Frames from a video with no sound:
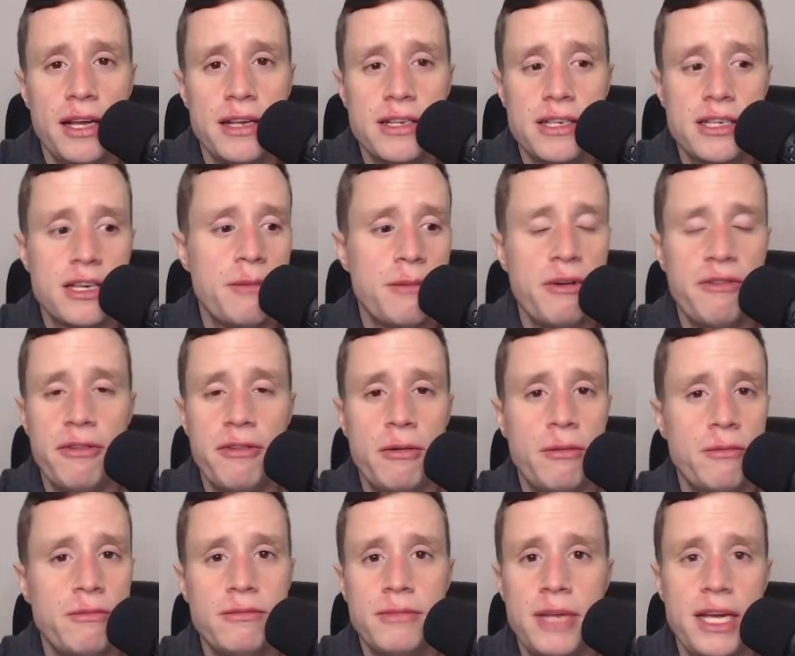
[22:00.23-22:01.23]
Some of
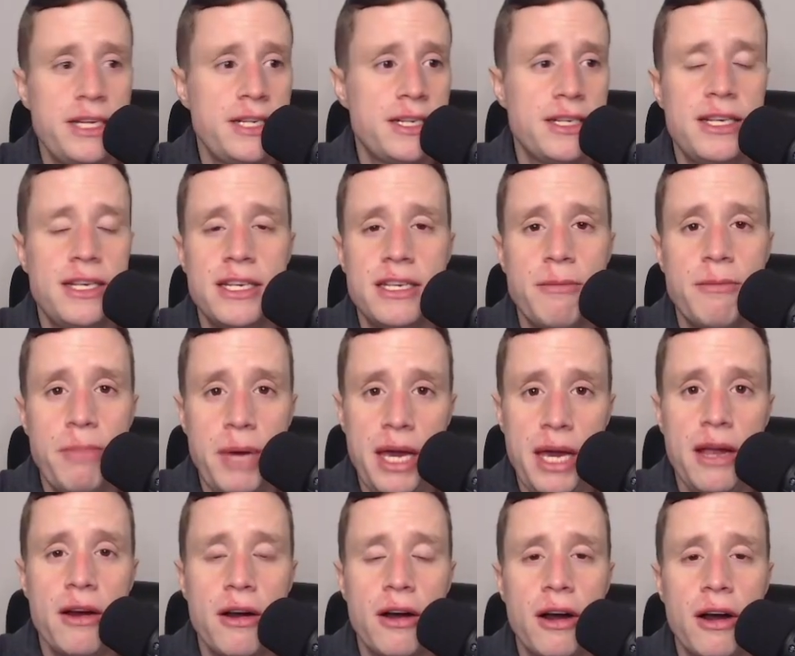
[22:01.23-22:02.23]
them, they just
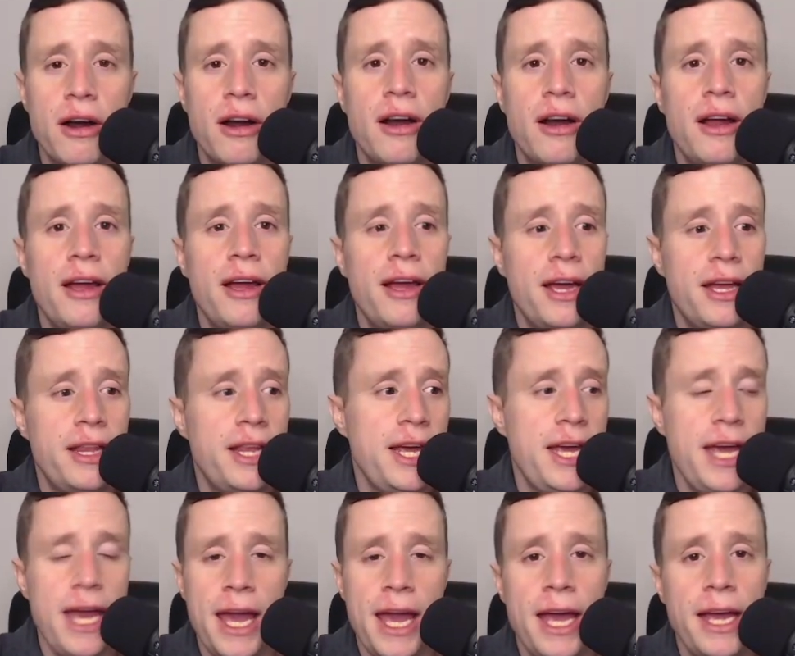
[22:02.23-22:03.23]
disappear and they
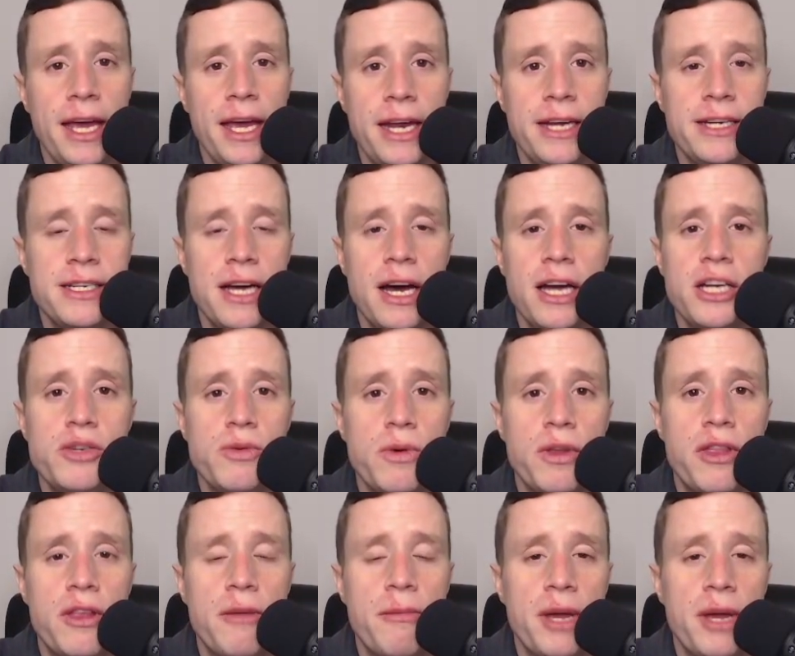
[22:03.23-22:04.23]
can't get in touch
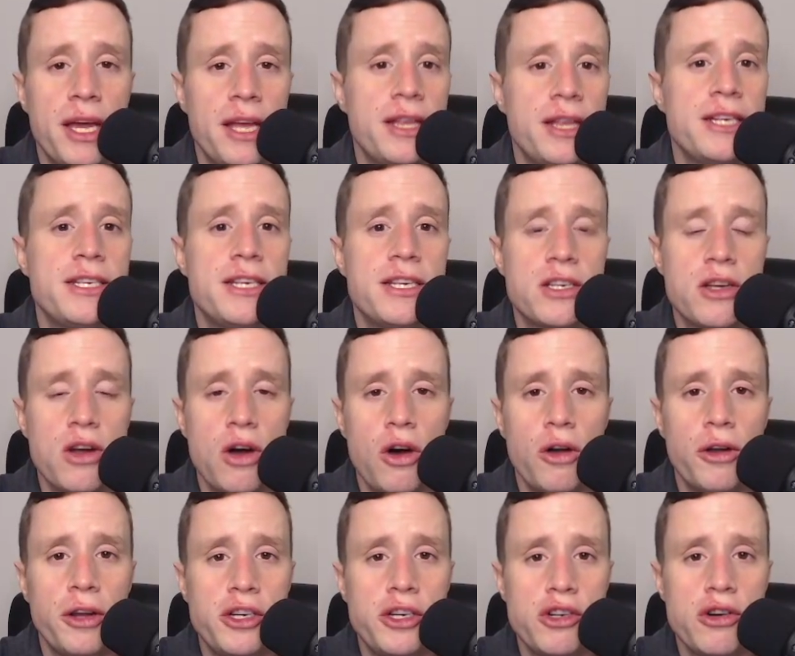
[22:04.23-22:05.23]
with them again. This is
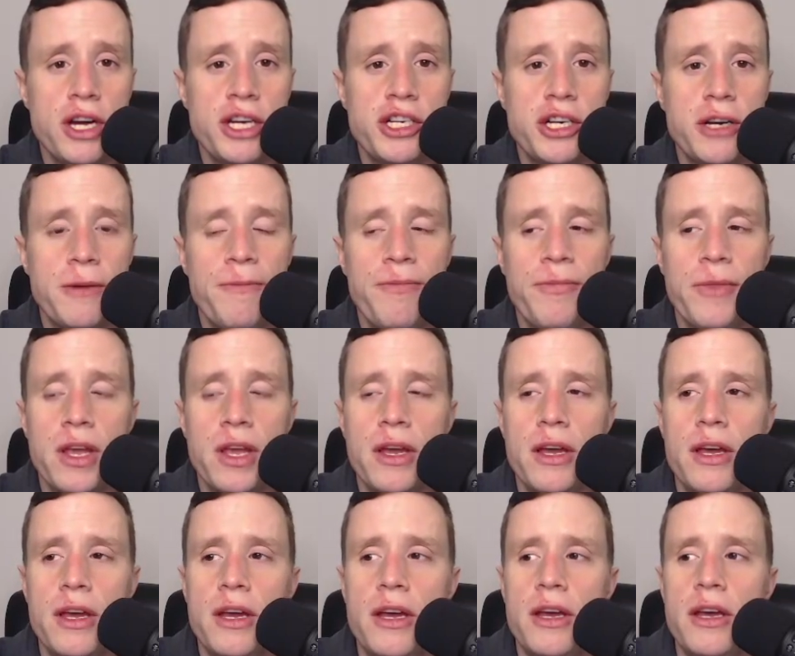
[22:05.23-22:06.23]
called attrition.
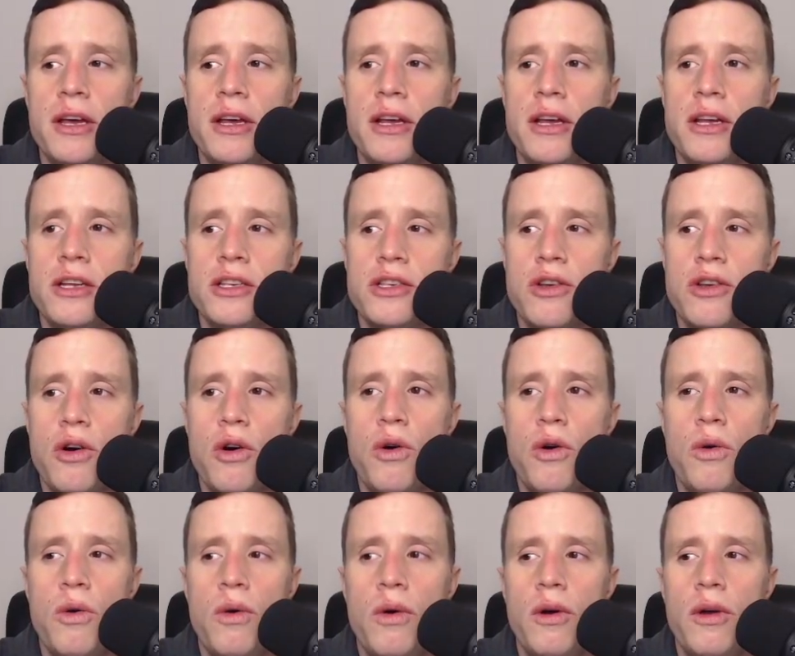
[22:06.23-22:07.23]

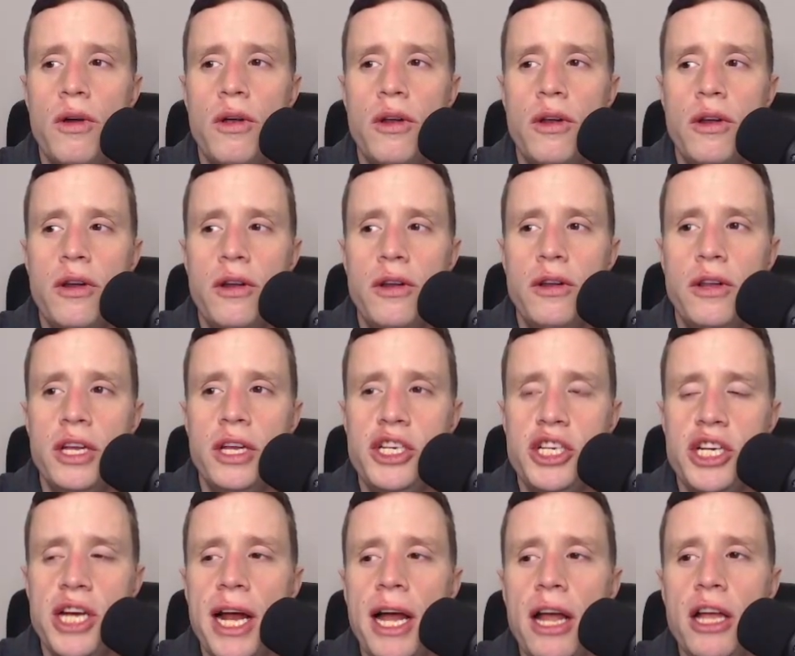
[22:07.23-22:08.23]
So the
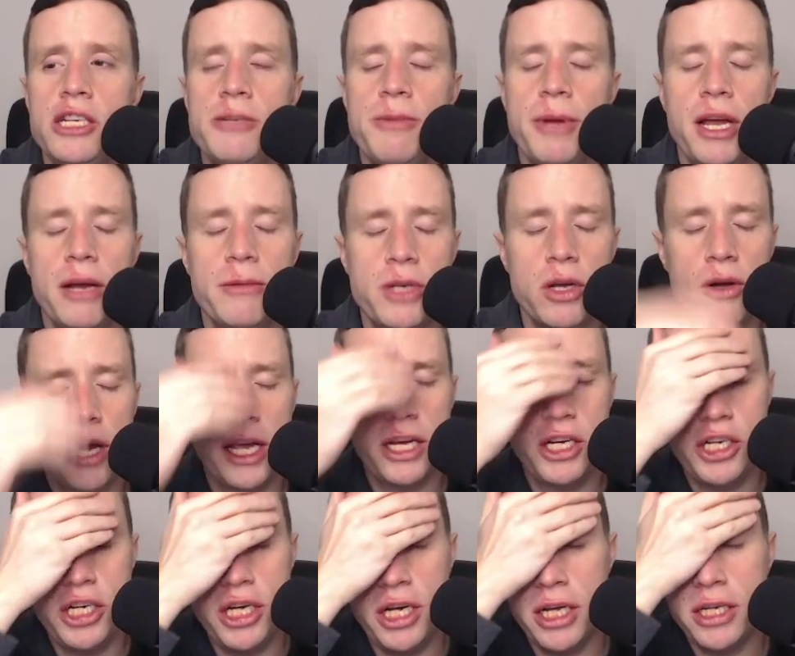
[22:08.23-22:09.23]
challenge becomes, okay,
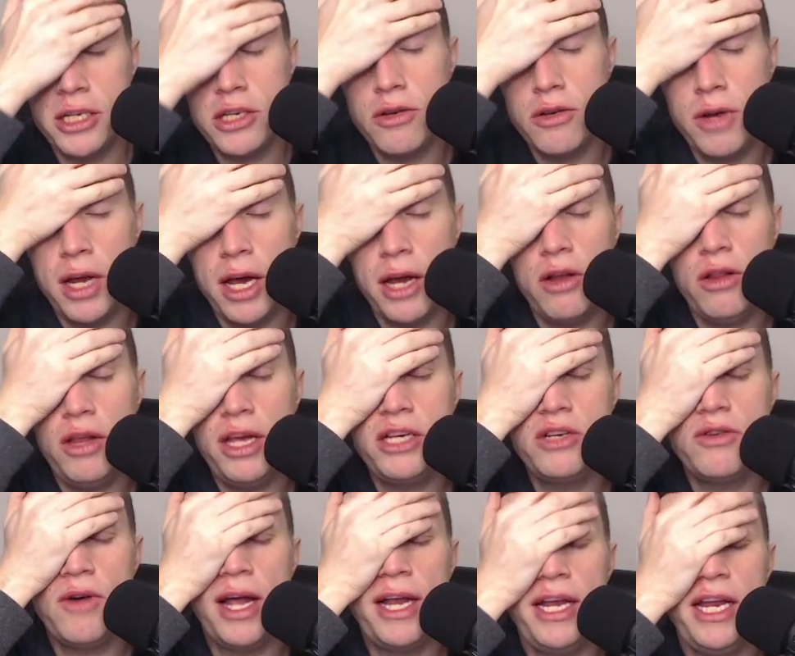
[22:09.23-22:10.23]
shit, so not only
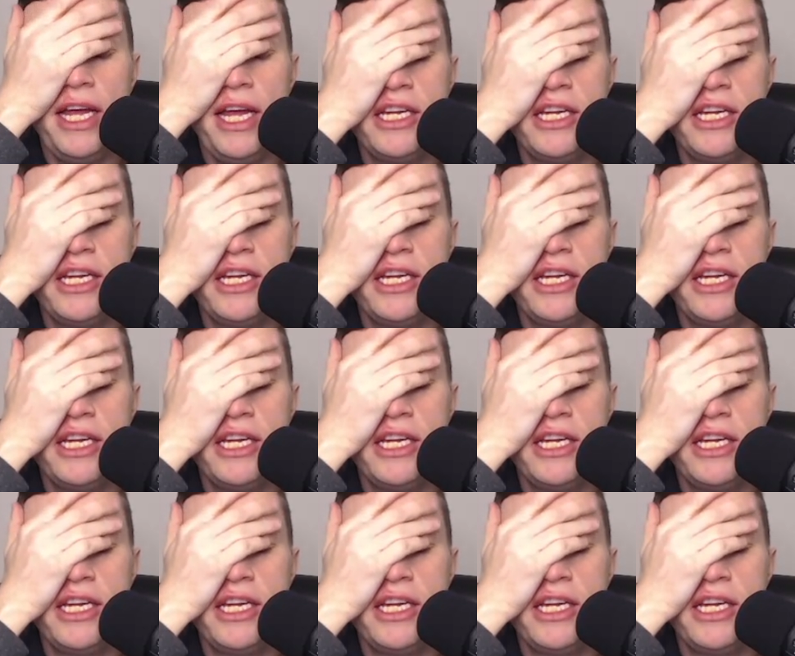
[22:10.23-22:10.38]
do I need